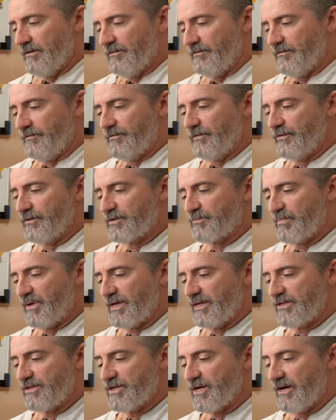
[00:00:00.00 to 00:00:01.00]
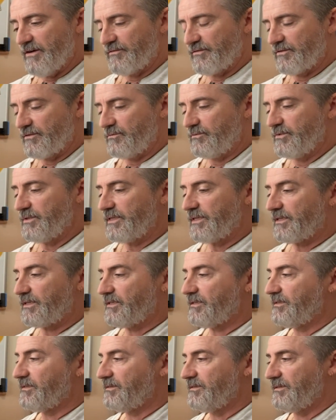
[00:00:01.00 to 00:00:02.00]
First page after the week,
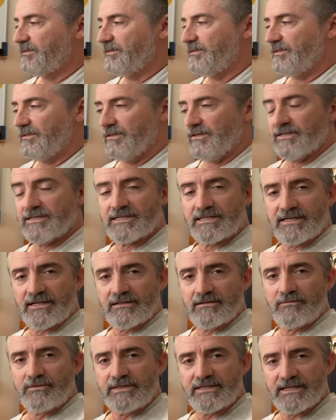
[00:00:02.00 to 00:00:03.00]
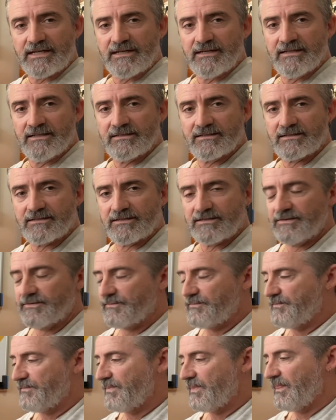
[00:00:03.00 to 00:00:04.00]
I started with tasks
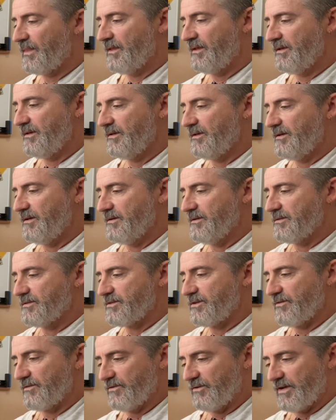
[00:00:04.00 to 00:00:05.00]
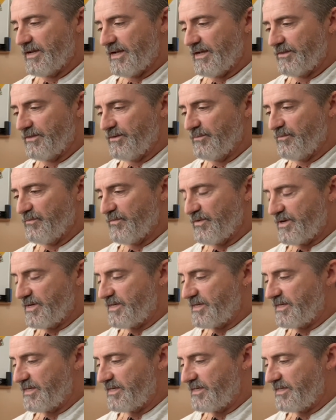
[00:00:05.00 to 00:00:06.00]
so that I had them
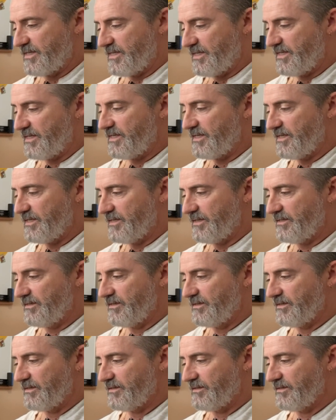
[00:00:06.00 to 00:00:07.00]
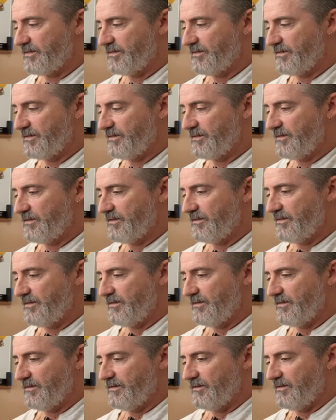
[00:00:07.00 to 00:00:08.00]
written in here.
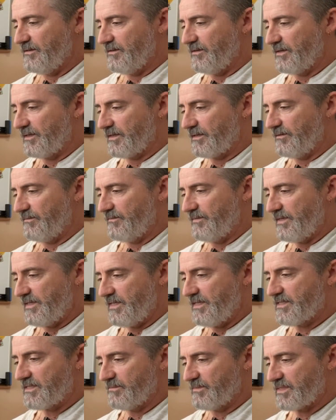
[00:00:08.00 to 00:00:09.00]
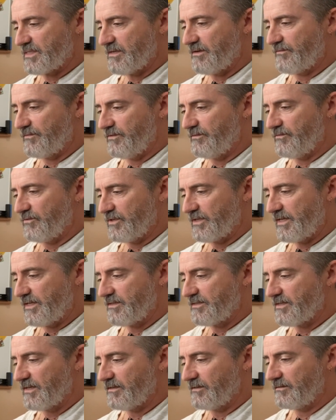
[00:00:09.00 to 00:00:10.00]
Like, here's some stuff you've got to get
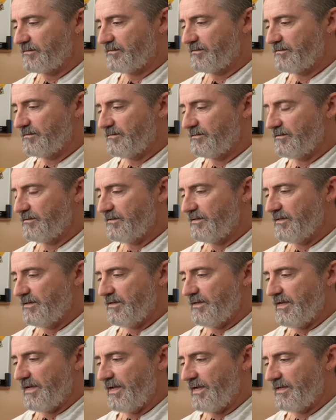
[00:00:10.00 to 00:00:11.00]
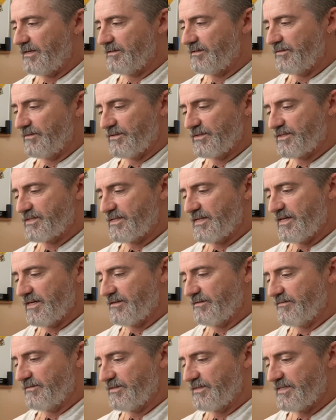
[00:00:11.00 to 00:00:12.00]
done. And at the start
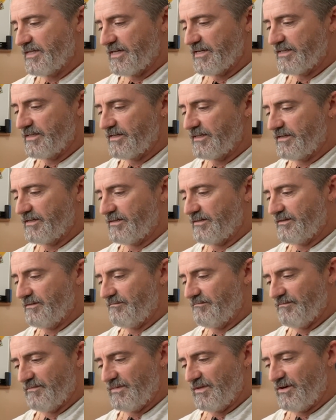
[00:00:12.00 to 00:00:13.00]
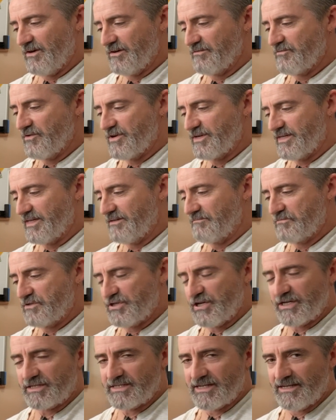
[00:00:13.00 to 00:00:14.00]
of the day, I write down
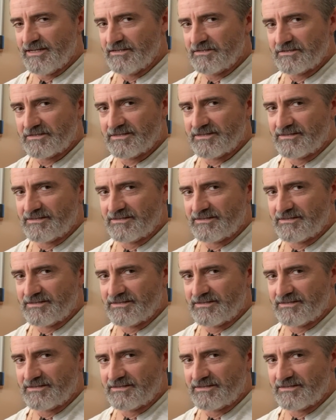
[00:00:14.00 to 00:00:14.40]
check tasks.